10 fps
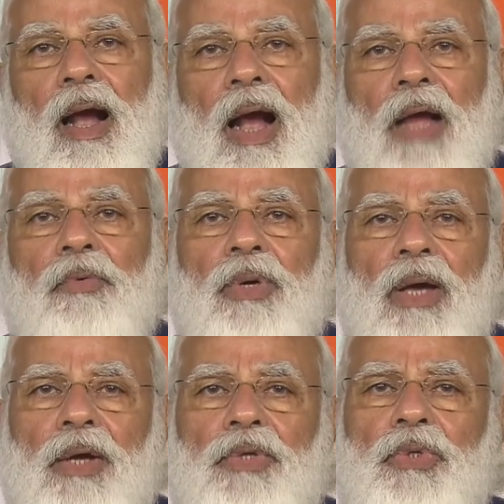I would
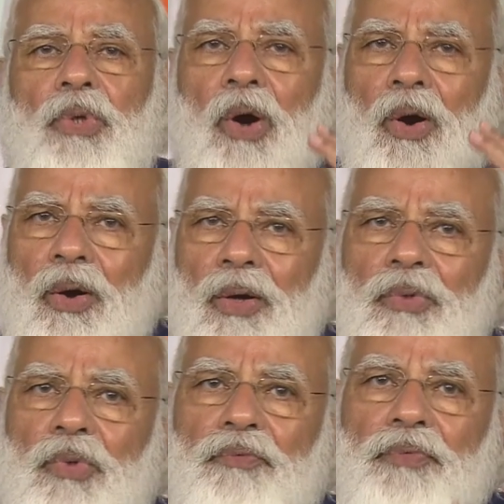urge you all
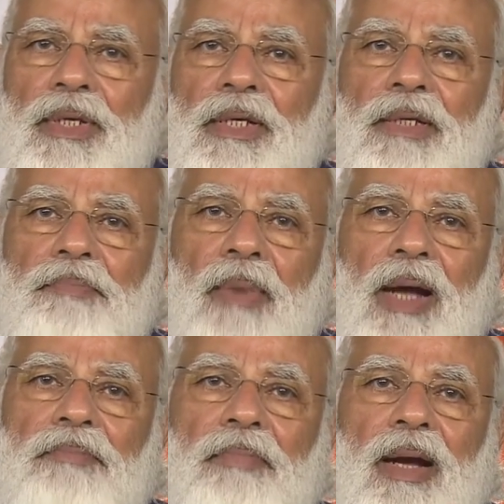to visit
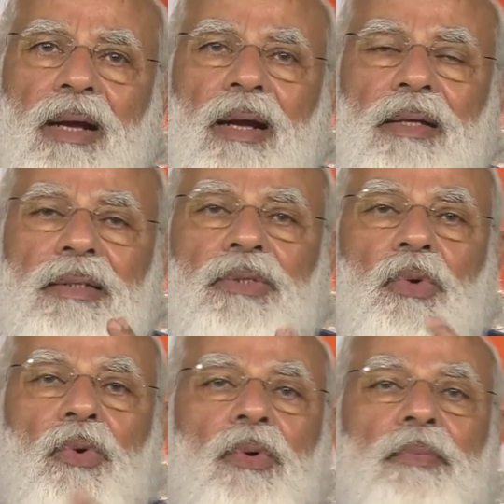Mahatma Gandhi's
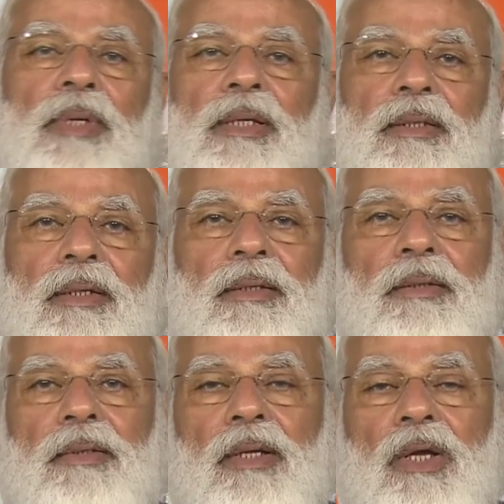home in the
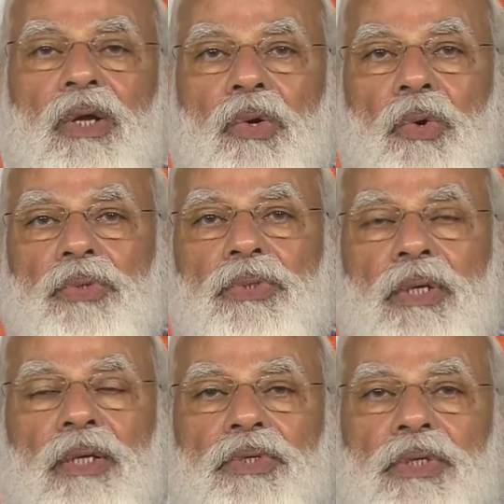
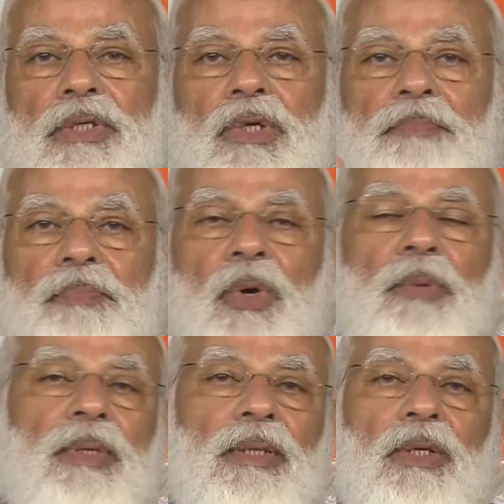coastal city of
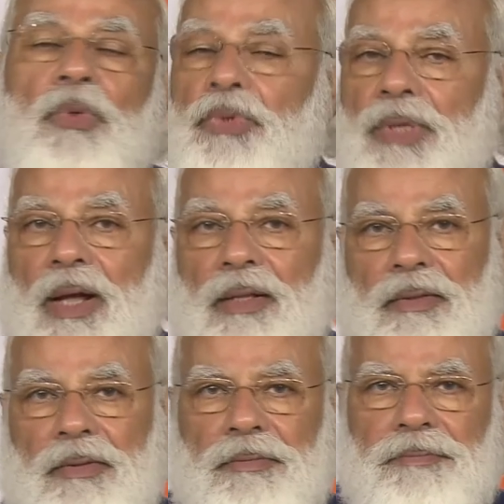Porbandar, Gujarat.
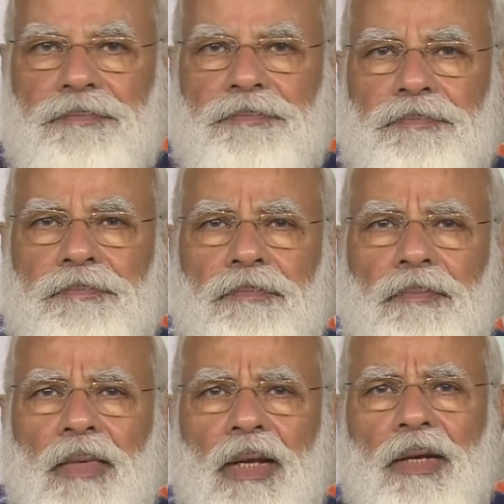
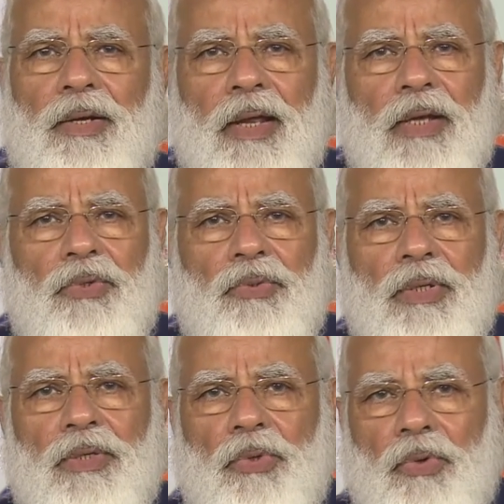Next to
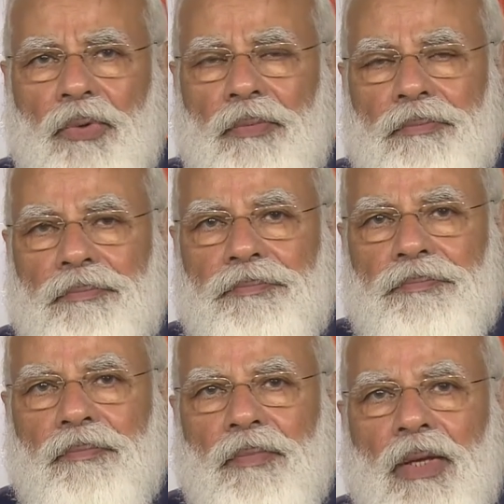his home,
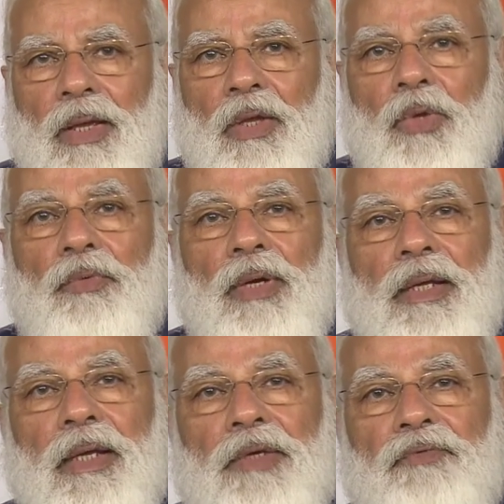you will
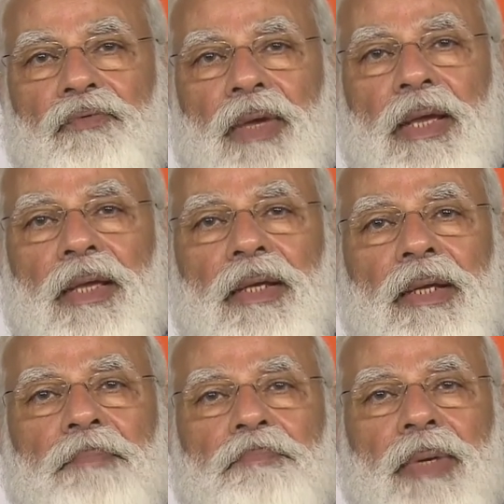get
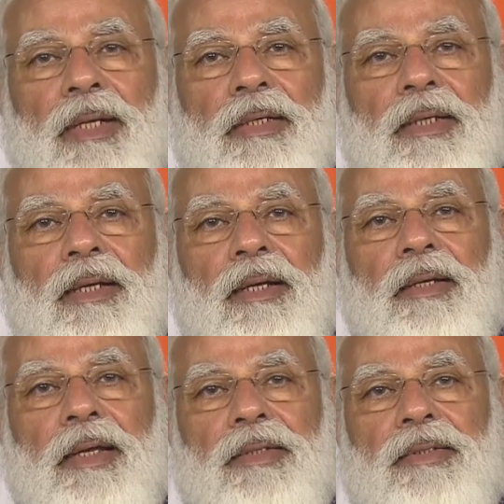very practical
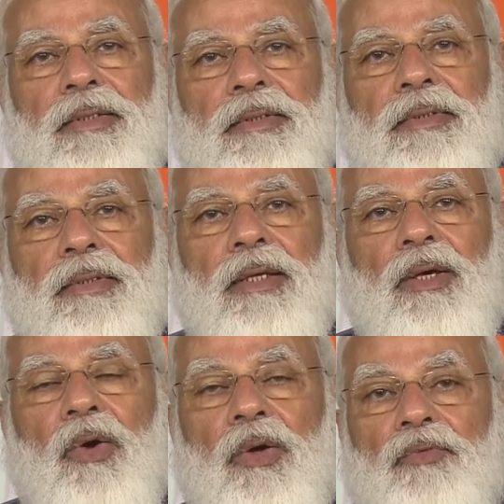lessons
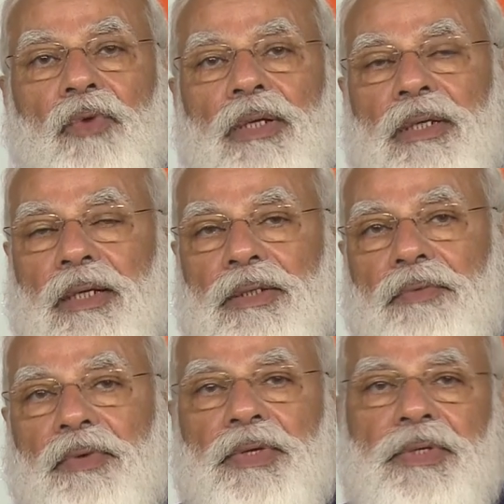on water
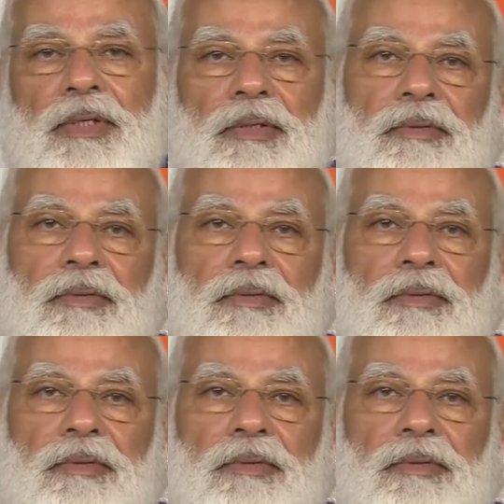conservation.